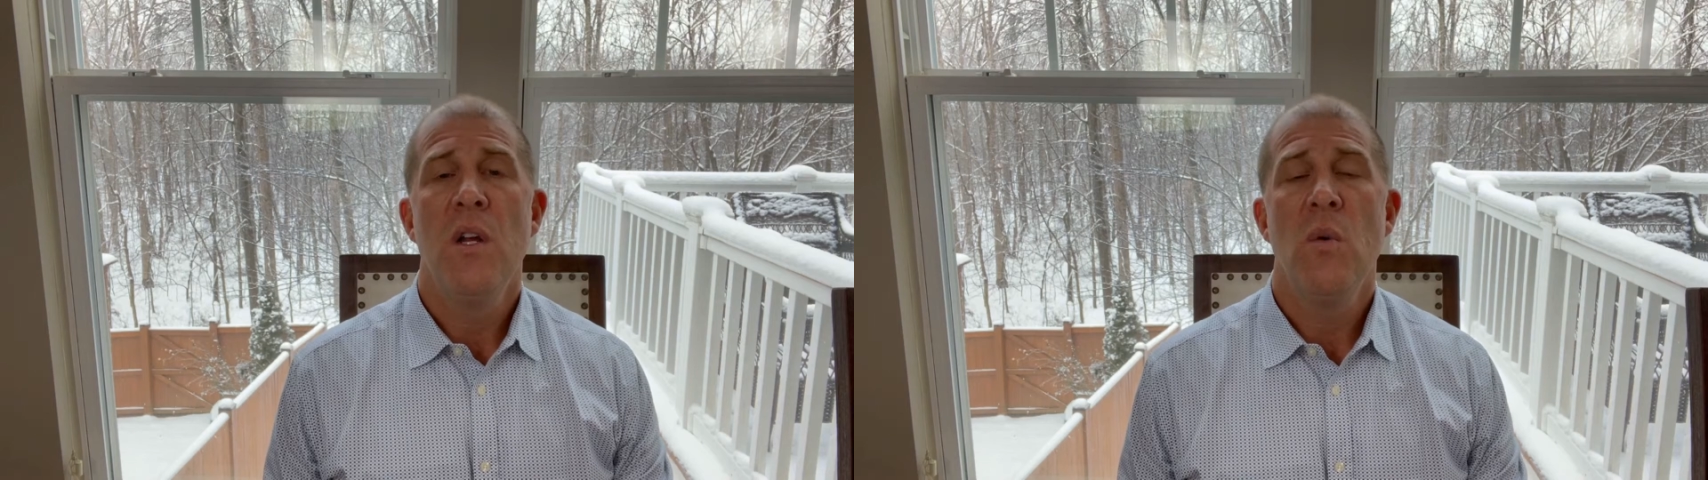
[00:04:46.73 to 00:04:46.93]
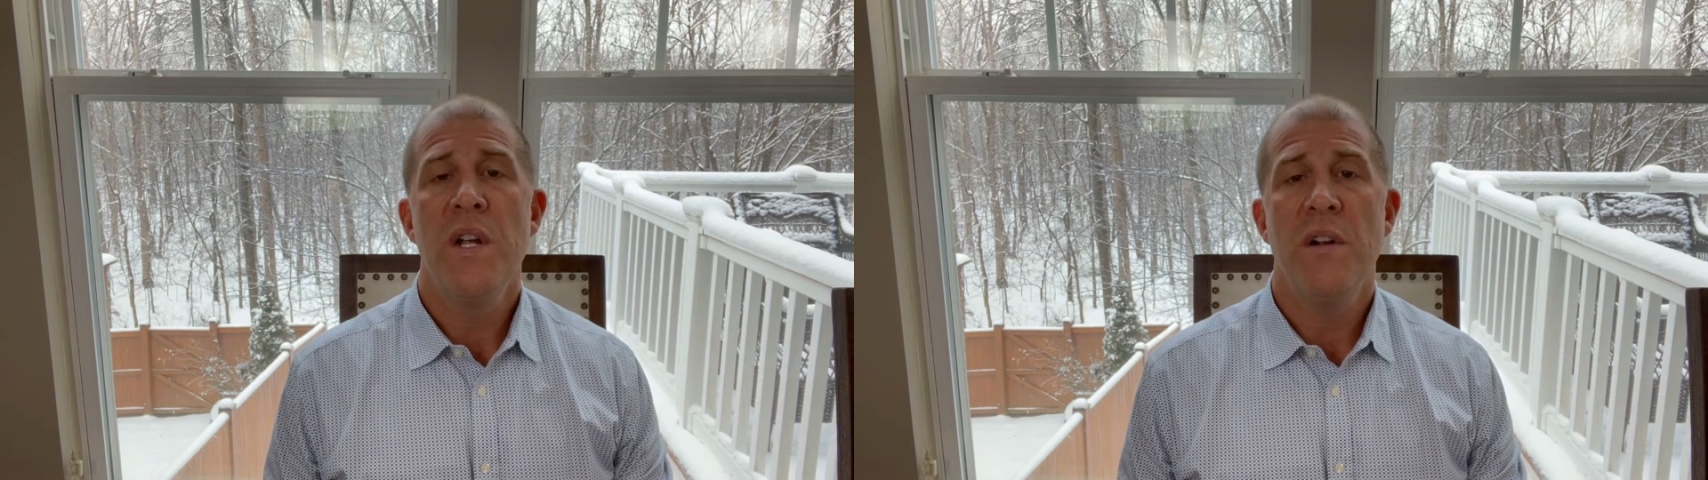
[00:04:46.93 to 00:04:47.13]

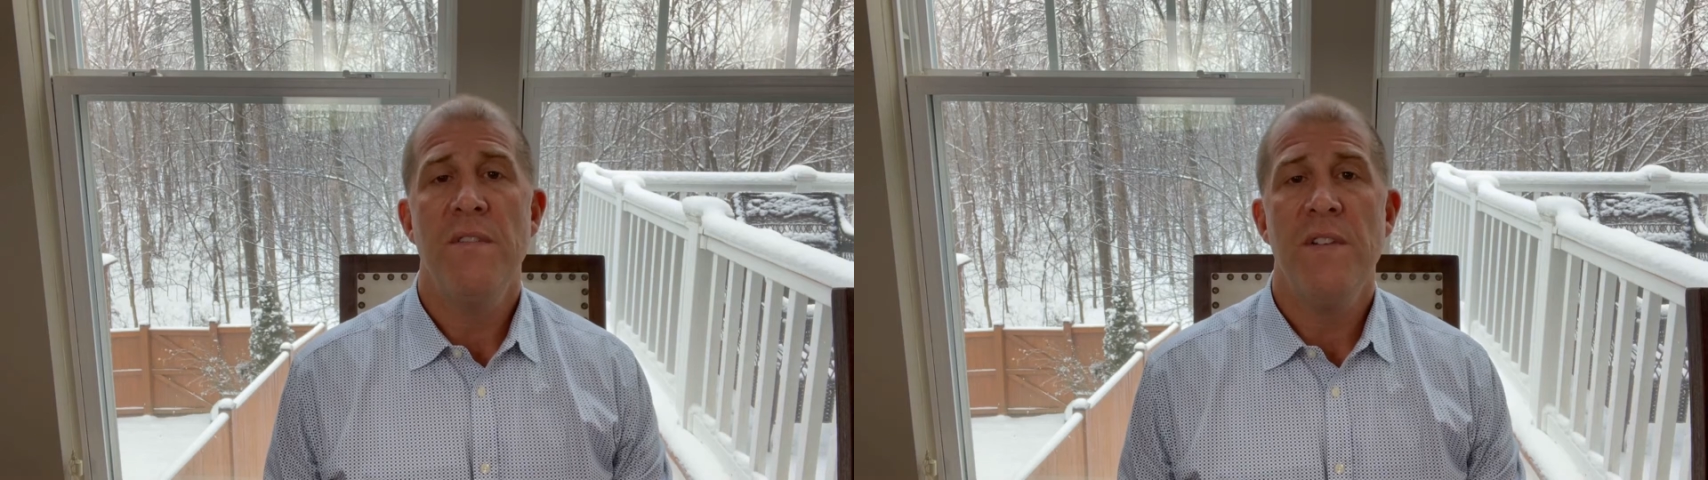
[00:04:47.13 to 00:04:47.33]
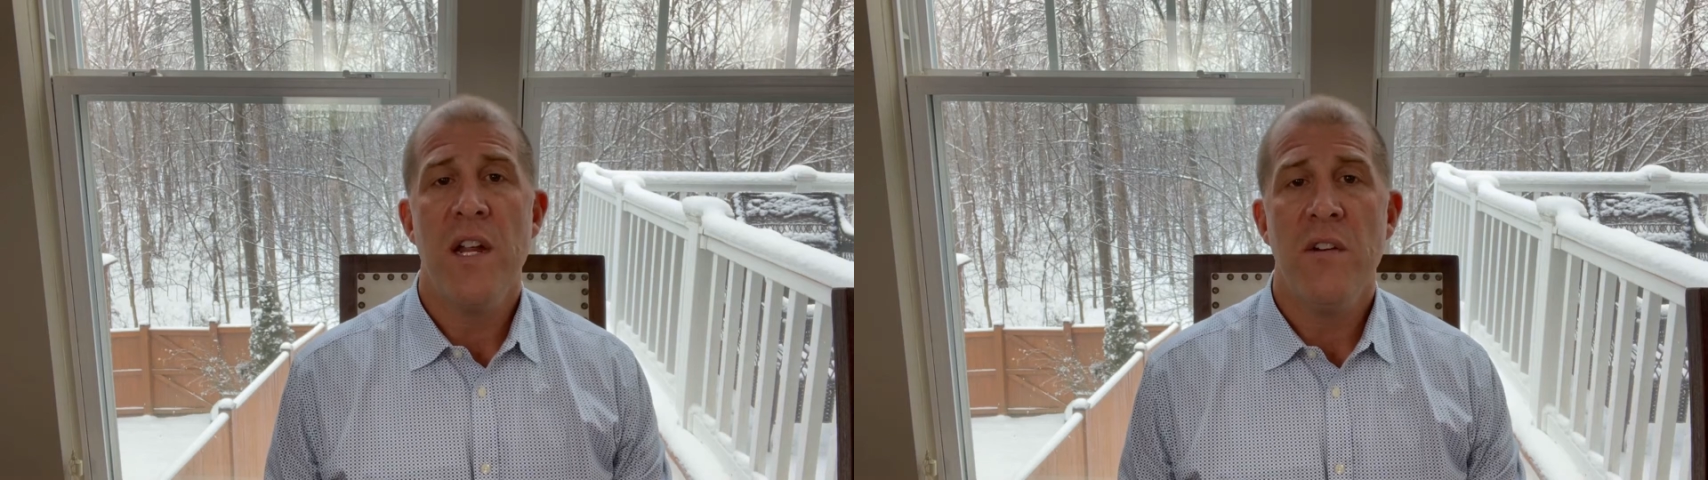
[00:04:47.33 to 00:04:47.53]
We are
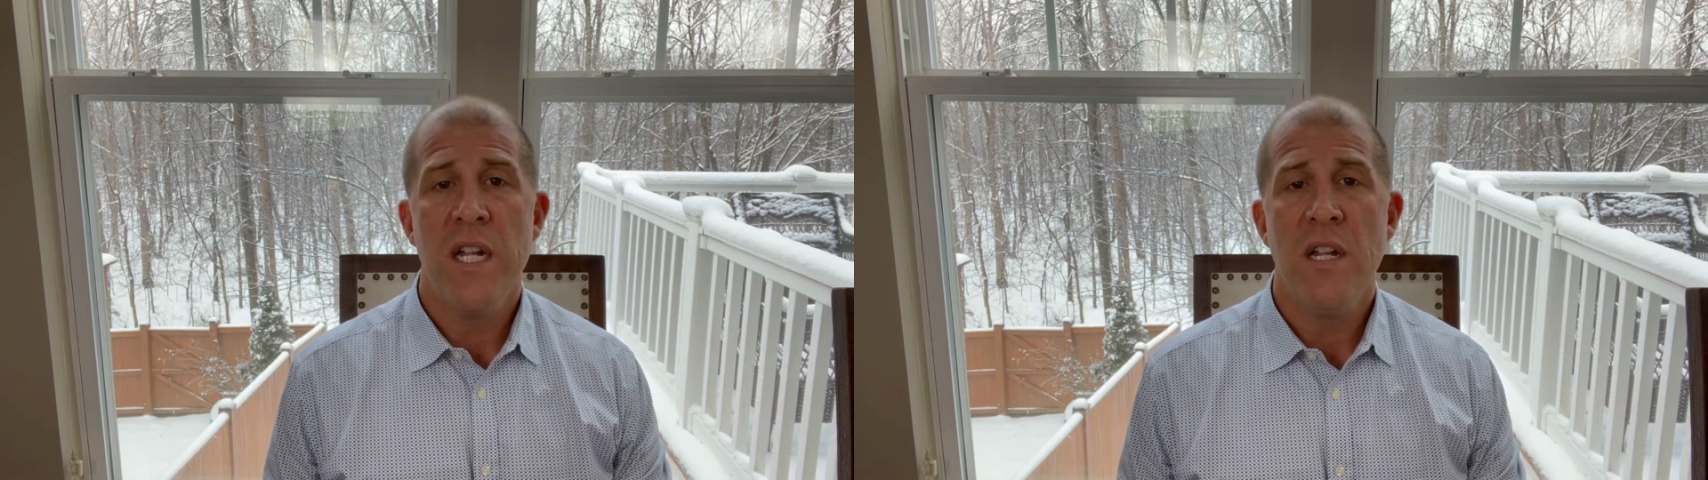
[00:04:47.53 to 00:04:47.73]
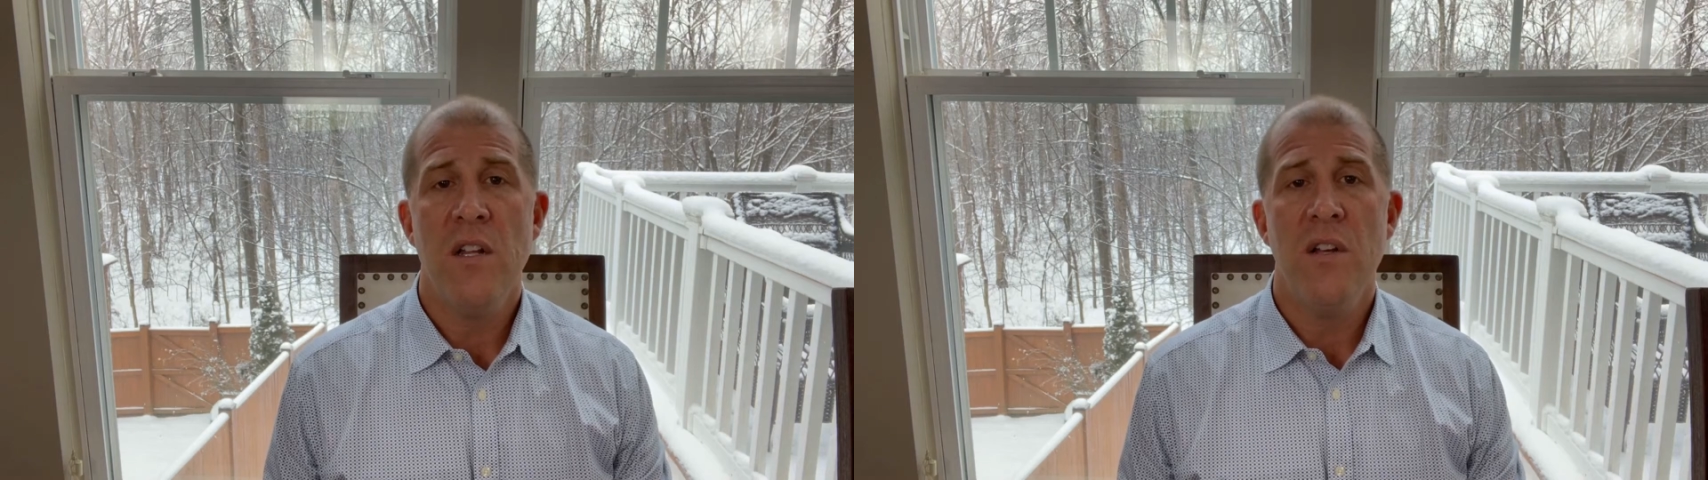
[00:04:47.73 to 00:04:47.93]
very
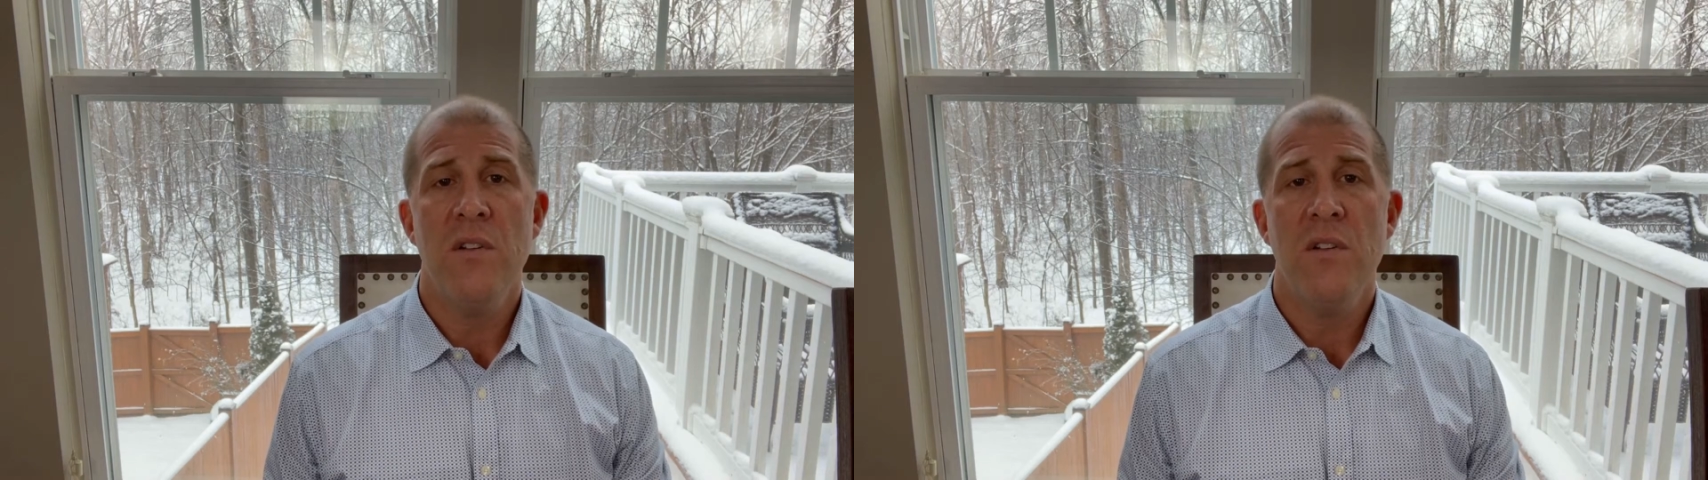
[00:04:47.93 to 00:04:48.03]
close